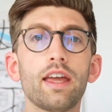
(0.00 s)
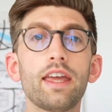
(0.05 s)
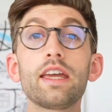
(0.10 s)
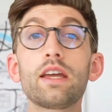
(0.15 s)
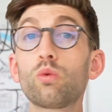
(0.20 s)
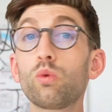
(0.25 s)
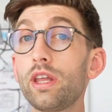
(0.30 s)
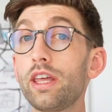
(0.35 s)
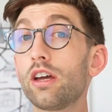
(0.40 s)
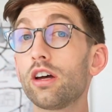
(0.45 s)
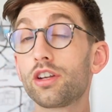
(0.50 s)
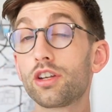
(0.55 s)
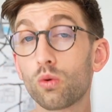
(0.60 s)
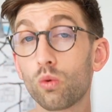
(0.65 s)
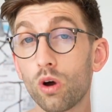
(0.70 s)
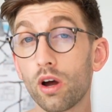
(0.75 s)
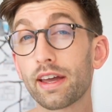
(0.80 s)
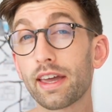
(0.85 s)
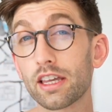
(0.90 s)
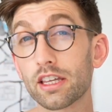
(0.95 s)
Equally under
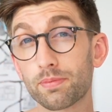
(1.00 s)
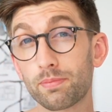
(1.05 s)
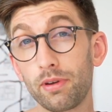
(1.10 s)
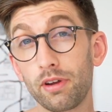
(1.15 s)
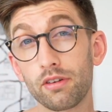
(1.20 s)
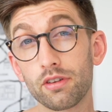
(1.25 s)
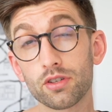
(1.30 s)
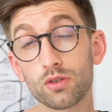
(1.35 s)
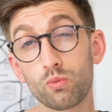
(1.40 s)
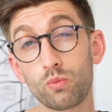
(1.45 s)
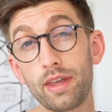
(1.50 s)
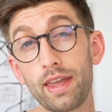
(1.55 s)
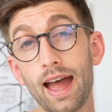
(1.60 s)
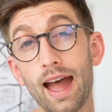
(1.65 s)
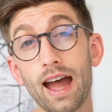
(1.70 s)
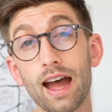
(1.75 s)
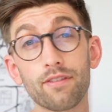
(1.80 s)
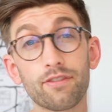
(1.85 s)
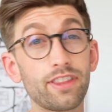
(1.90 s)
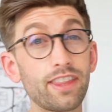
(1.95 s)
work experience, we
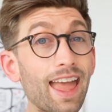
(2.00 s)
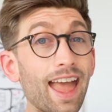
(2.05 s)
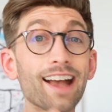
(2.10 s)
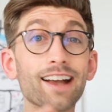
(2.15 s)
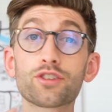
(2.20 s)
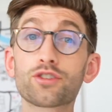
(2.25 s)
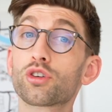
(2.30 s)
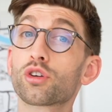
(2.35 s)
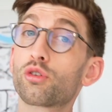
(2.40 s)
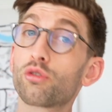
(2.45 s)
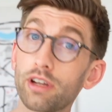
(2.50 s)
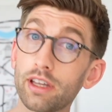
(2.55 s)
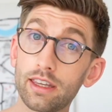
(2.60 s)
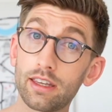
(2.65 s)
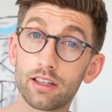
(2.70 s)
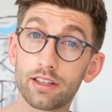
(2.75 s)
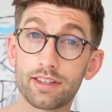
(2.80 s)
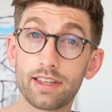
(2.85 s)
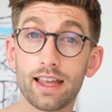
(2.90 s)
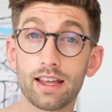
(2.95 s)
have the
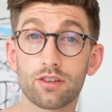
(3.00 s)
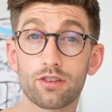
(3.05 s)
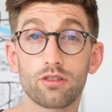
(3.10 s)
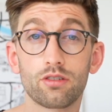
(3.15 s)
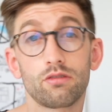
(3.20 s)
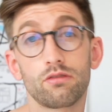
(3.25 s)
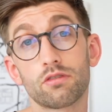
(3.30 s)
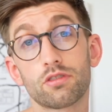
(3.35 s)
extracurricular section.